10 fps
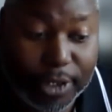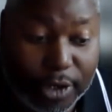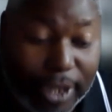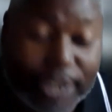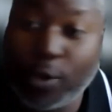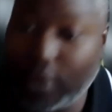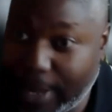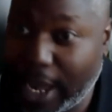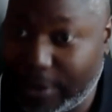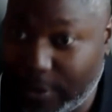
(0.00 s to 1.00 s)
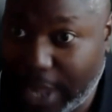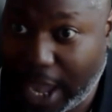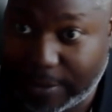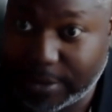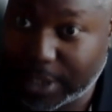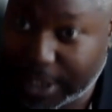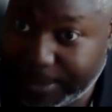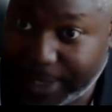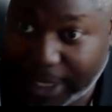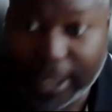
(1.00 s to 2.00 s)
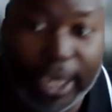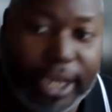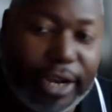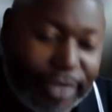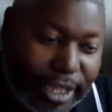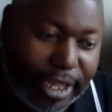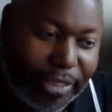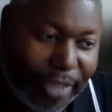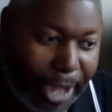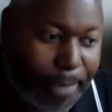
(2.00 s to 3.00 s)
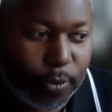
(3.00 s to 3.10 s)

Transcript: I told him how it was going to be and everything like that.